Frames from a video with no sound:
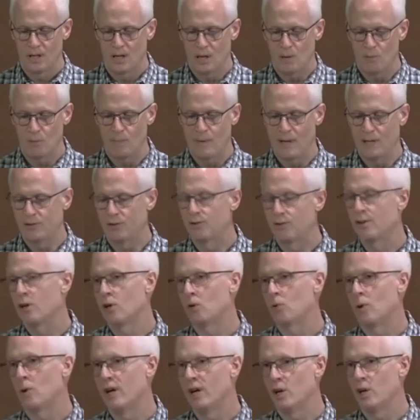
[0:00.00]
I'm about to
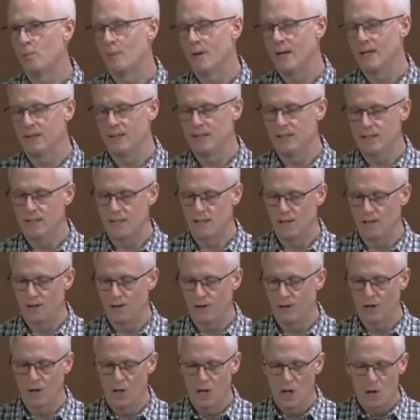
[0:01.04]
talk way out of my league
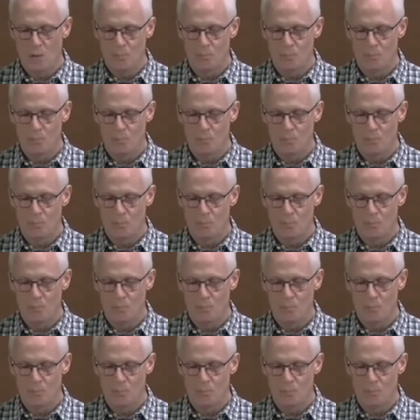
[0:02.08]
here,